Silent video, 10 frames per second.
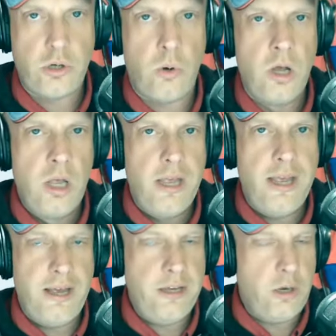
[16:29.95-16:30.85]
So,
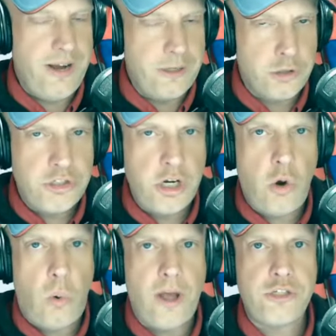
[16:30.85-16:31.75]
eh, you know,
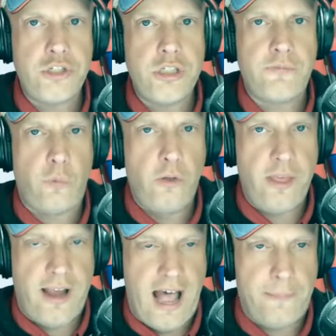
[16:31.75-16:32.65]
interesting questions
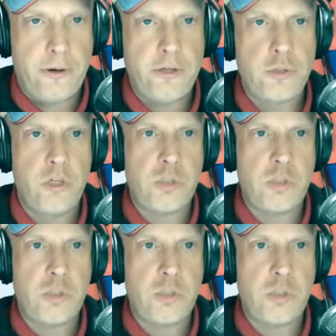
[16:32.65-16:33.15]
for the Capitals.